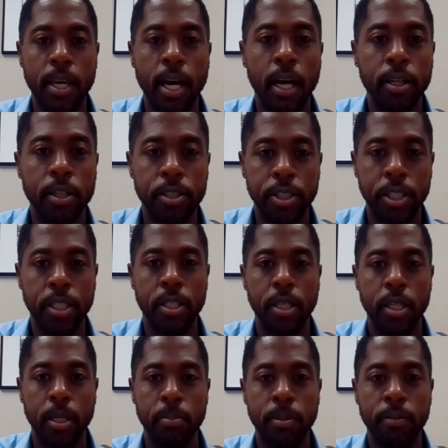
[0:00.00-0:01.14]
theology,
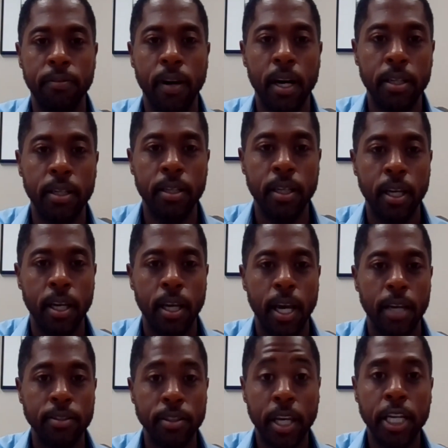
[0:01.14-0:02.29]
defined
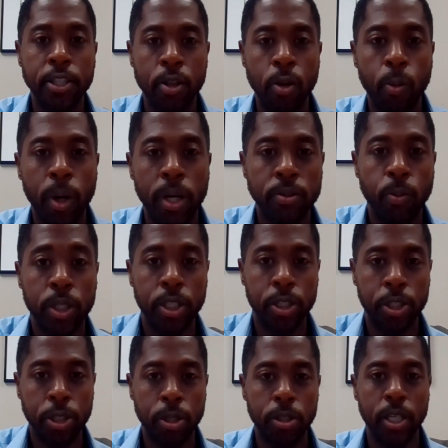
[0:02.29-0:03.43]
as engaging the ways in which a
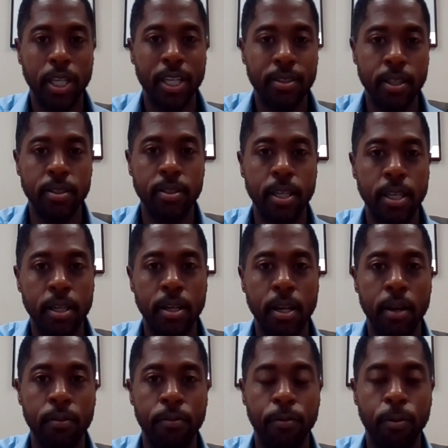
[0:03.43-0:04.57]
church exists in
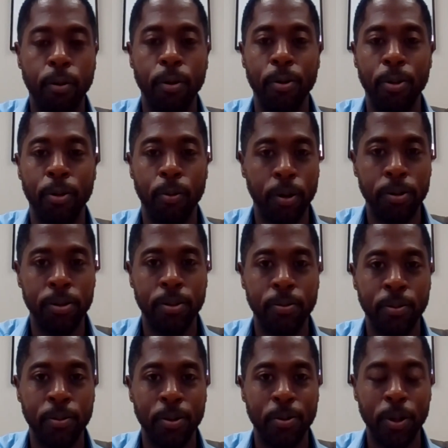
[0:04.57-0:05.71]
and for the world, and
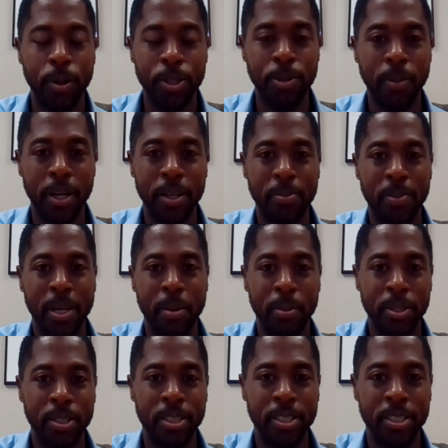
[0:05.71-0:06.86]
what you might be able
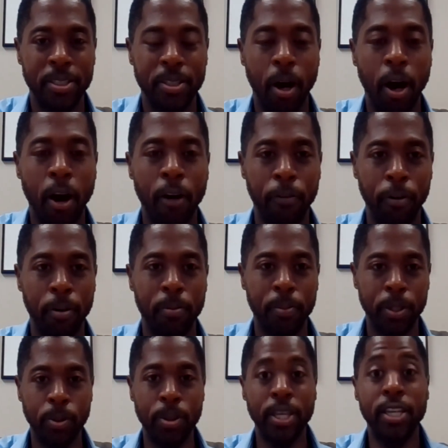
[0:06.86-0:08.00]
to offer
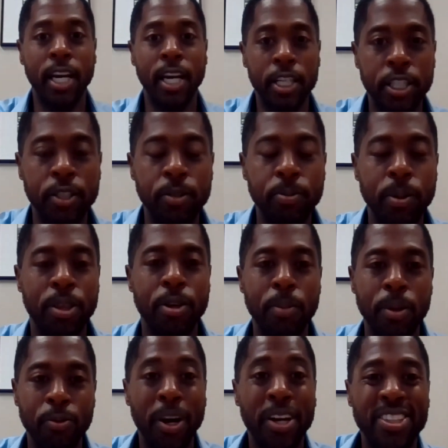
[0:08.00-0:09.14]
between the connections with
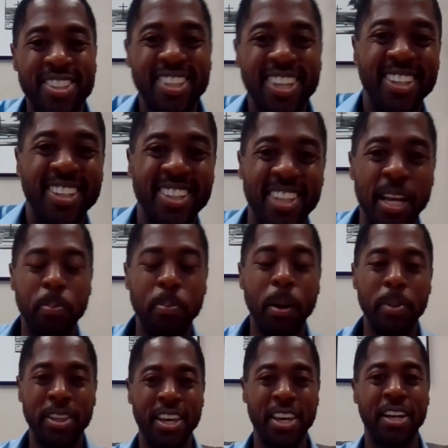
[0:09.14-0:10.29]
human rights and
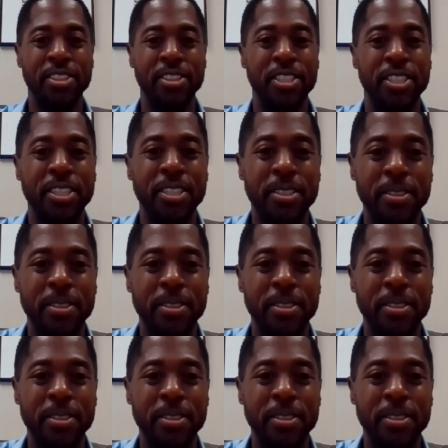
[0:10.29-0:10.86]
public theology.